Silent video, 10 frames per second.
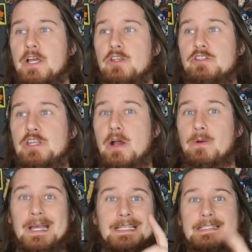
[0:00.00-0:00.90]

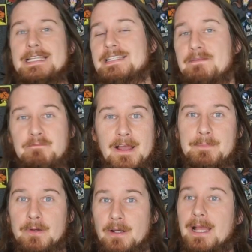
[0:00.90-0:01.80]
So, C7
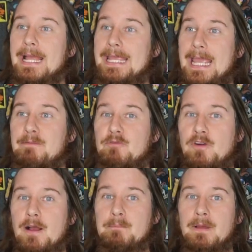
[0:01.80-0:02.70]
Viper came
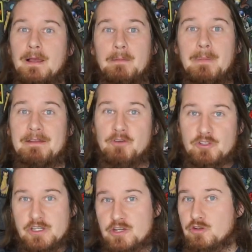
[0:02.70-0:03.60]
from my
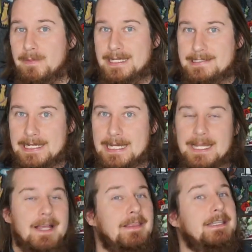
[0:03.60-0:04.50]
first initial being
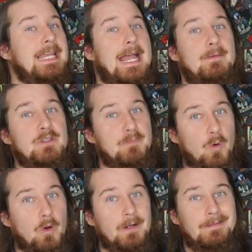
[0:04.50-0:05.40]
C, the day I was
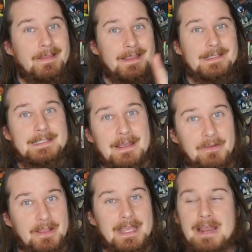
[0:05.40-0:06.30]
born, the
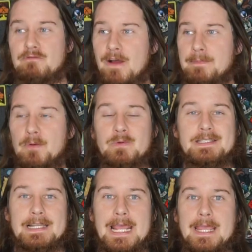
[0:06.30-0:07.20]
7th. And Viper
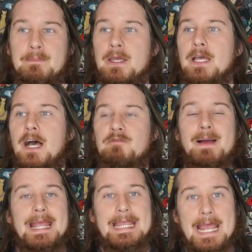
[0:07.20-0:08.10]
was the name of
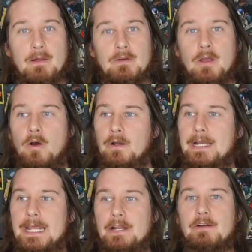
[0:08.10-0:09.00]
my account on
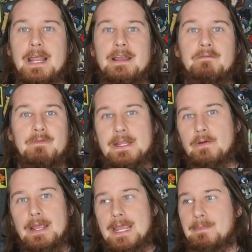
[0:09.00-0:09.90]
an internet
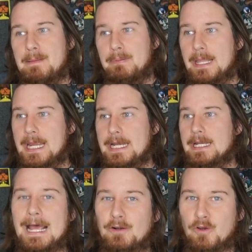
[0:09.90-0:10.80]
video game I played.
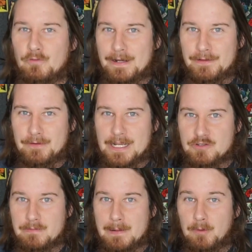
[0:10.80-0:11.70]
I don't know if any of you
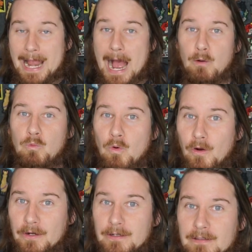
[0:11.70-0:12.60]
guys remember
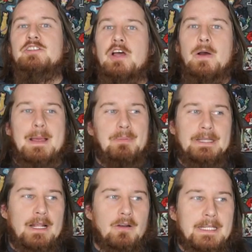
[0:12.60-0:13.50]
Outwar. So I put
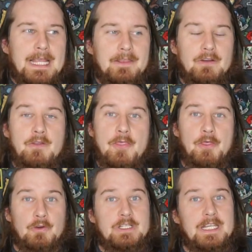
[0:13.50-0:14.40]
that all together
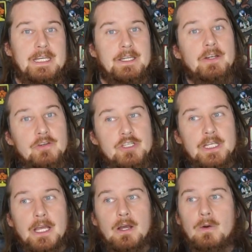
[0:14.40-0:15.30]
13 years
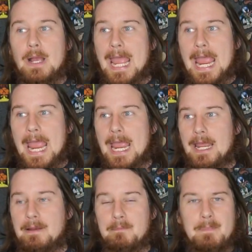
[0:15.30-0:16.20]
ago
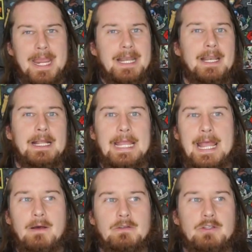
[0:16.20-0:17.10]
and made an
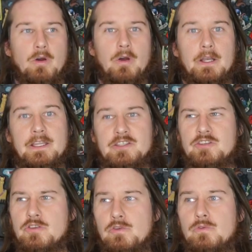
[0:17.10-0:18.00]
account on this
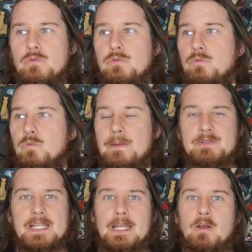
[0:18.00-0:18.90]
new
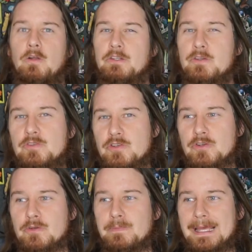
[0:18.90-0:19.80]
website called
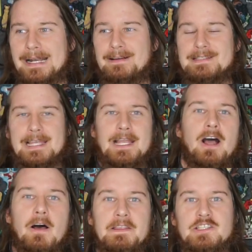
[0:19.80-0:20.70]
YouTube. And I was like,
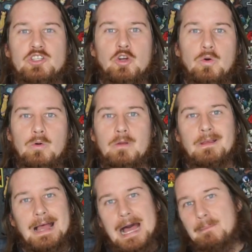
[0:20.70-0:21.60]
oh, this is cool.
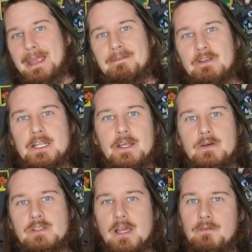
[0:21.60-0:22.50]
I'll make
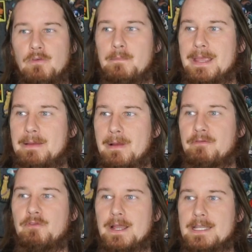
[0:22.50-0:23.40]
videos for me and my
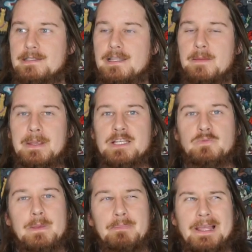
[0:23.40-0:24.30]
friends because
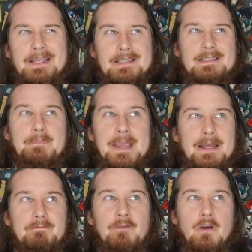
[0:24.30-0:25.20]
we play at this
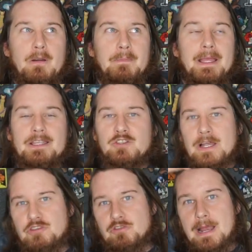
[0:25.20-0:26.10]
abandoned farm. So
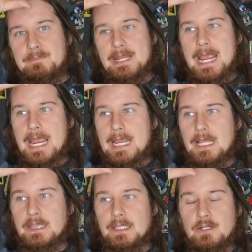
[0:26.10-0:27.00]
I strapped
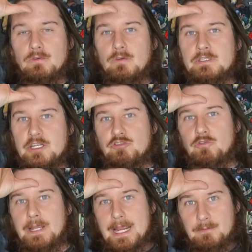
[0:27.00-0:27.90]
a literal
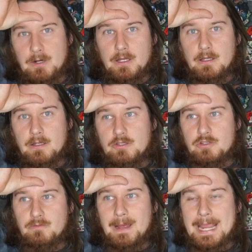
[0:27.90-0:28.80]
digital camera
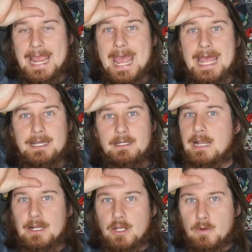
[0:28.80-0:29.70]
to my head,
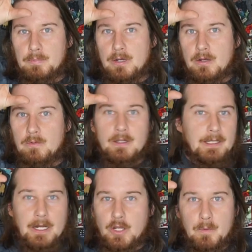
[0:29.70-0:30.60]
not a
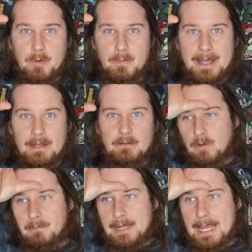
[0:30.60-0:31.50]
GoPro mount,
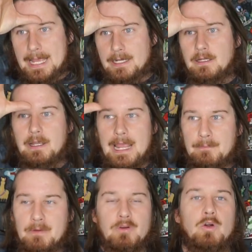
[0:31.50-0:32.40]
on my head,
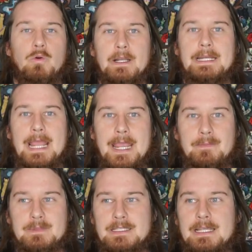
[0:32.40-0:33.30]
and we recorded
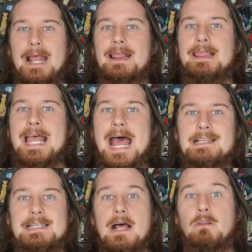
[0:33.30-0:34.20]
games. And
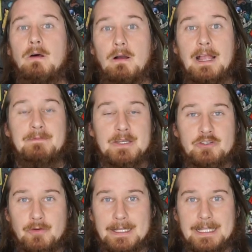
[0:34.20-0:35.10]
that's how long I've been
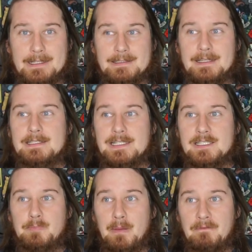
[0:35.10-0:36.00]
doing this,
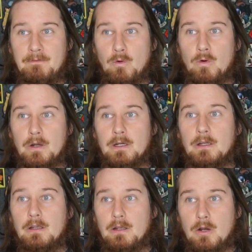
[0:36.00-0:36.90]
since before
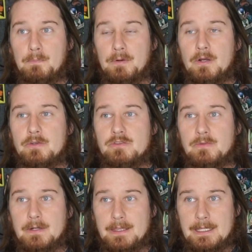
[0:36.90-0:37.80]
GoPros
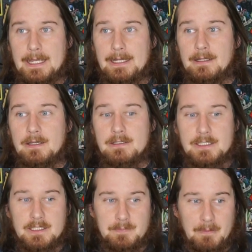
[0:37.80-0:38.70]
were a thing, since